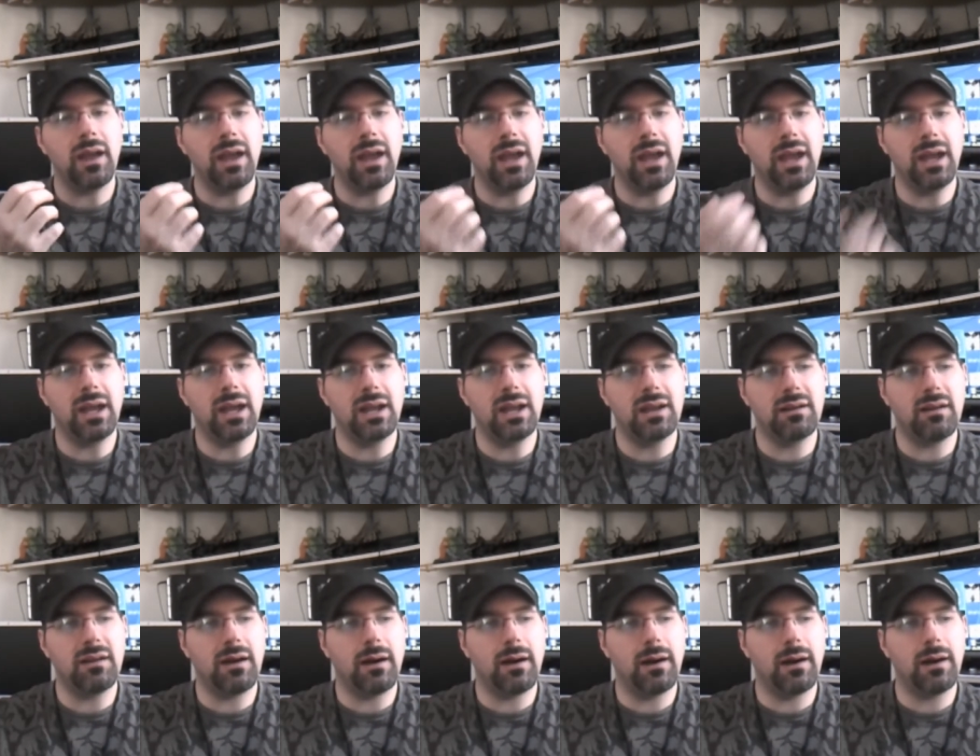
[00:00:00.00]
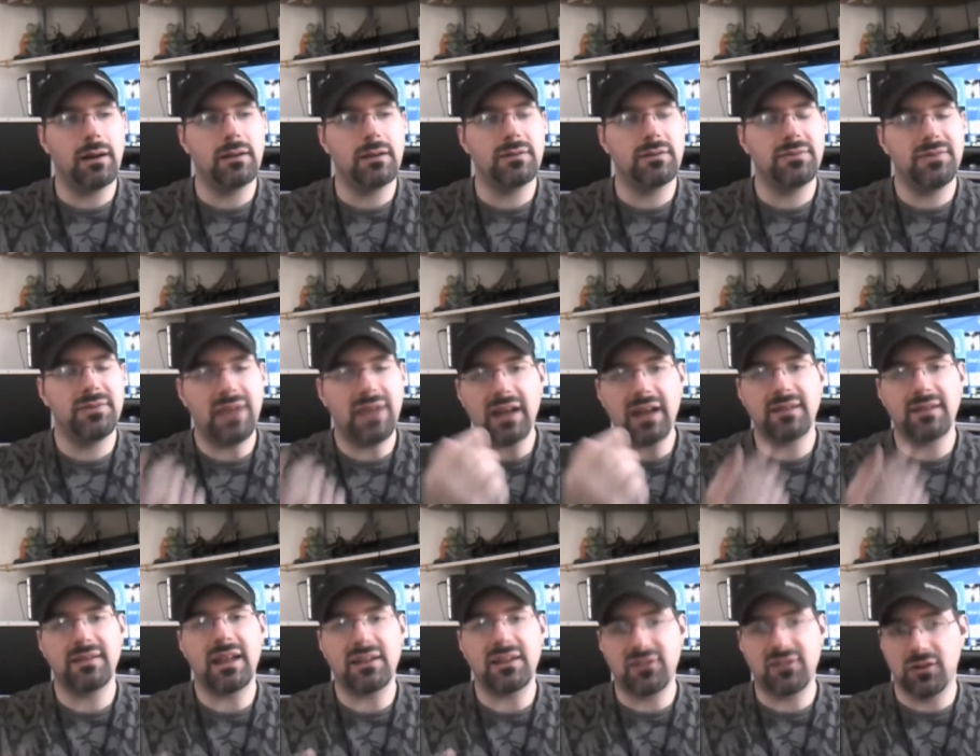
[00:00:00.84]
and
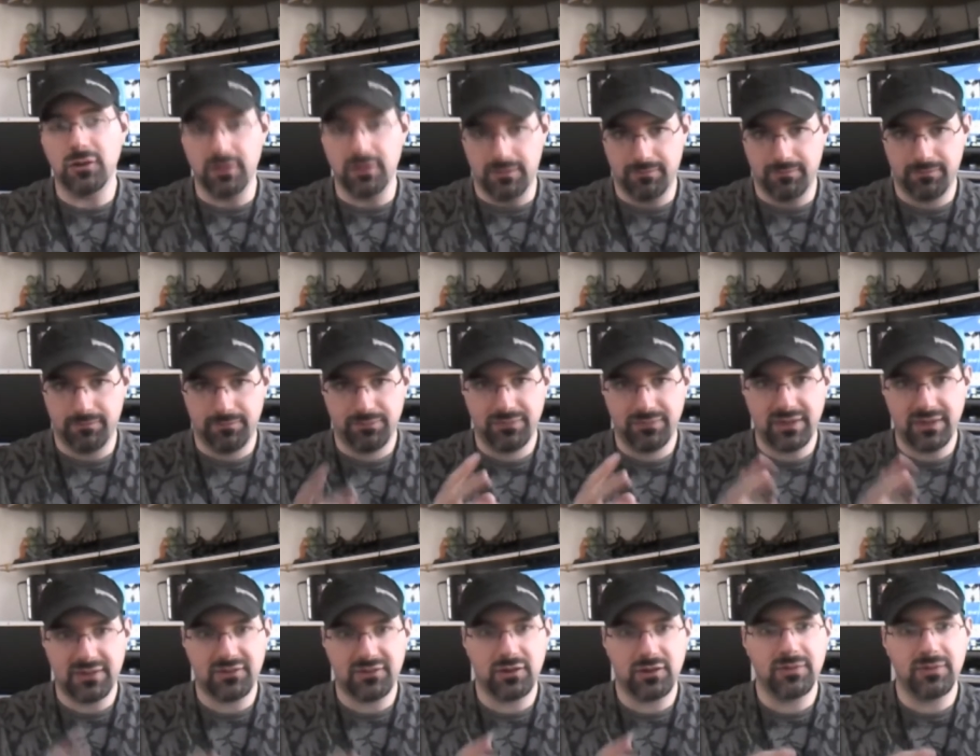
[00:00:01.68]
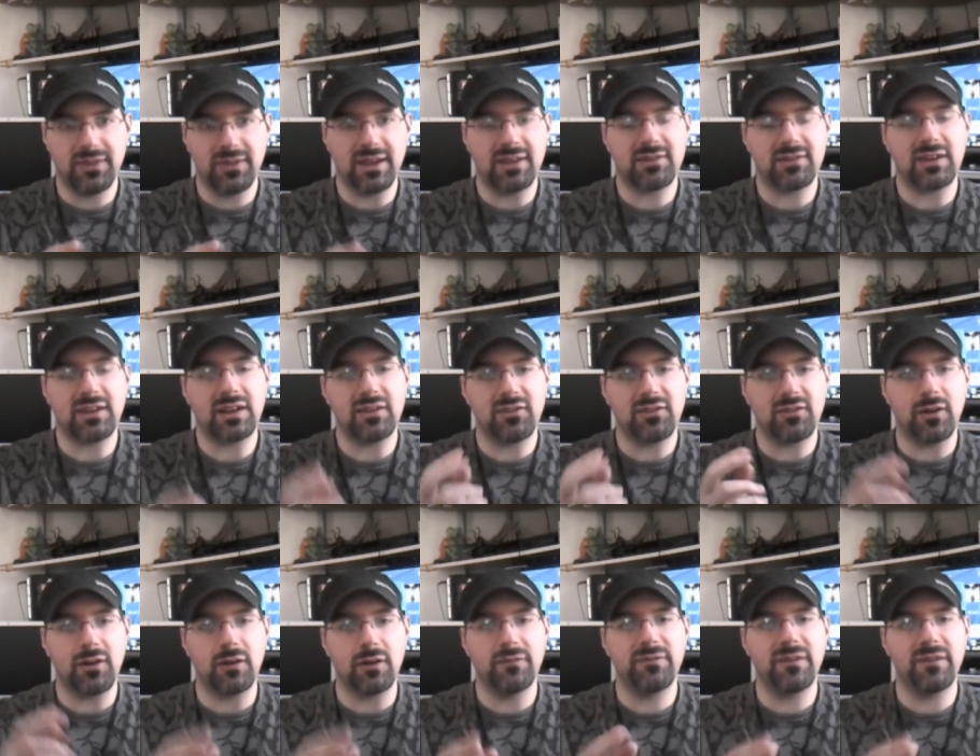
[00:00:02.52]
that that's good. That's a good thing because I can
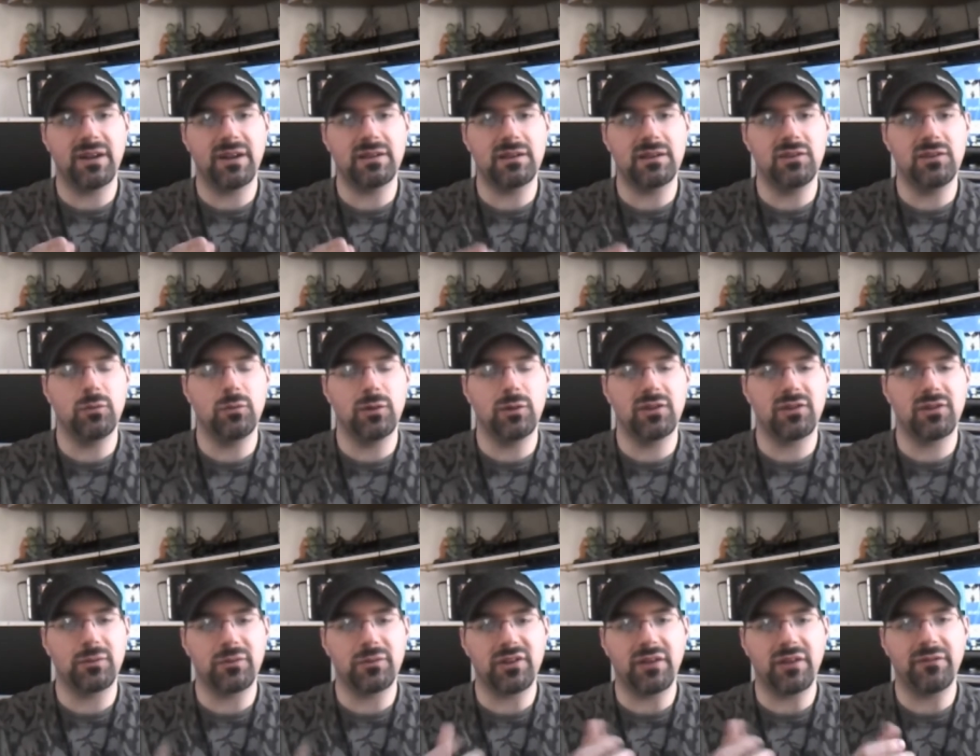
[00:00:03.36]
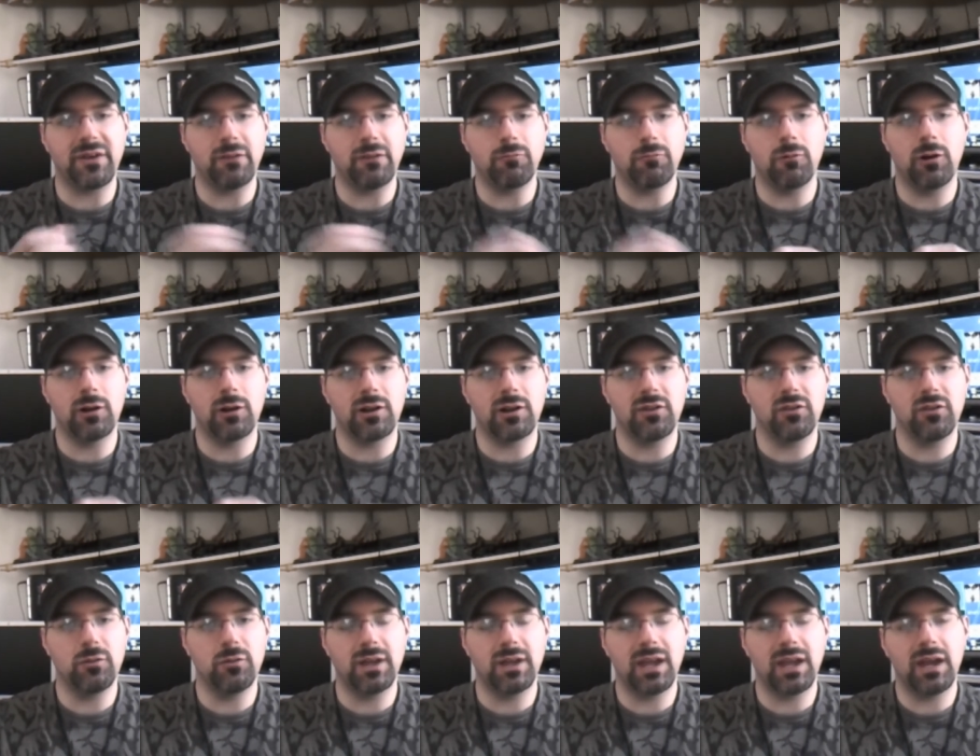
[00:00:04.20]
start finally doing some stuff I want to
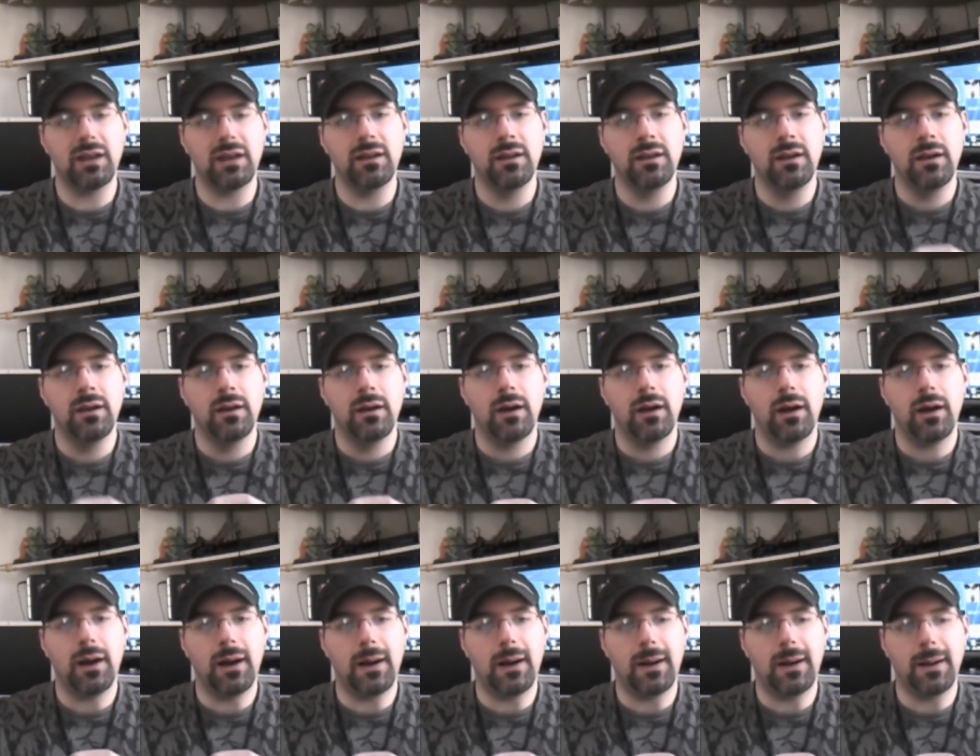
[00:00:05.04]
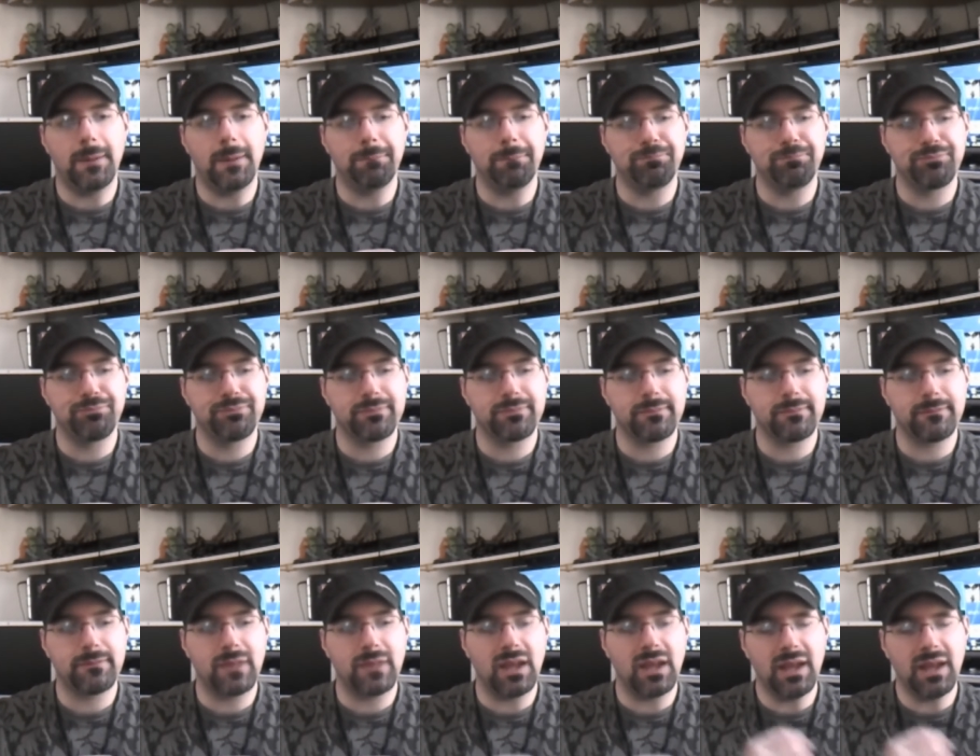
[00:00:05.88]
do again. Um,
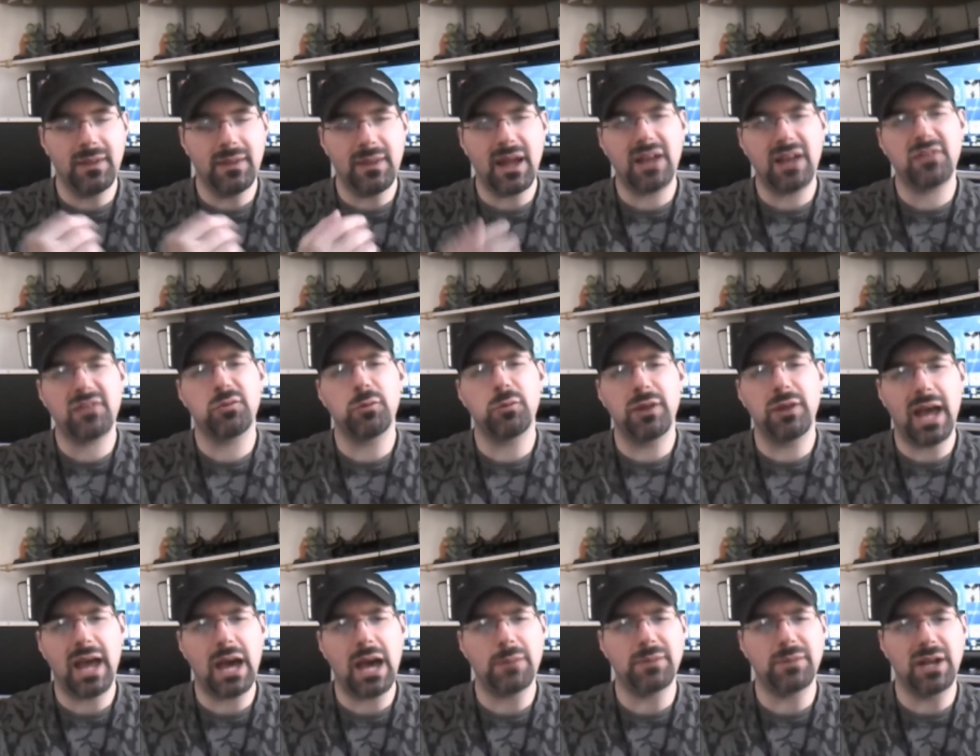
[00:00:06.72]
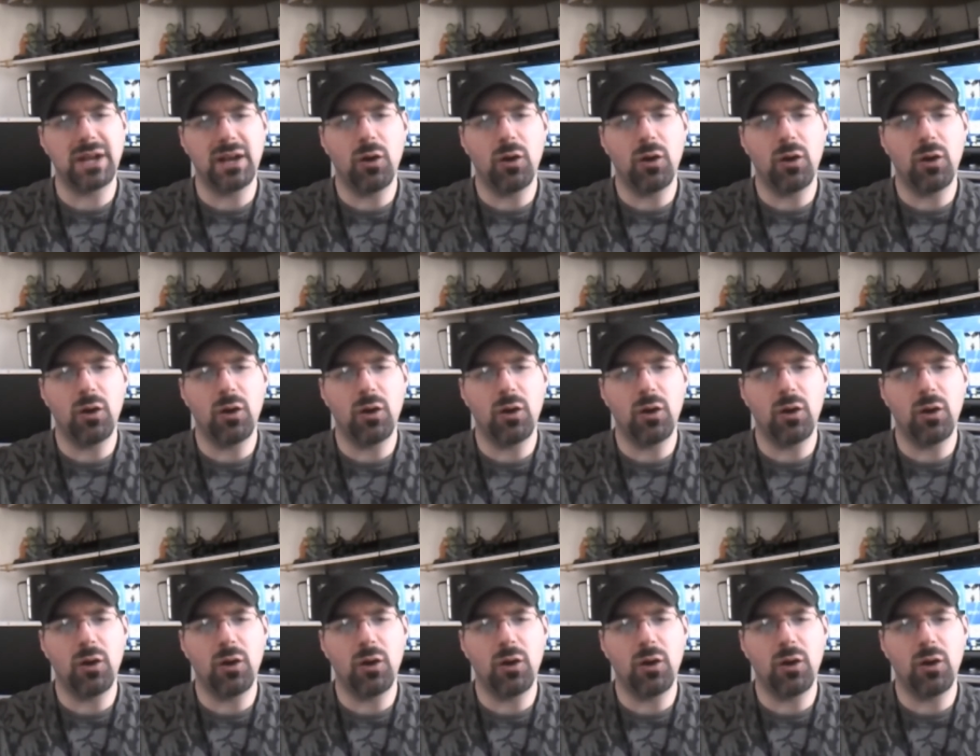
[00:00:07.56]
and that's what happened.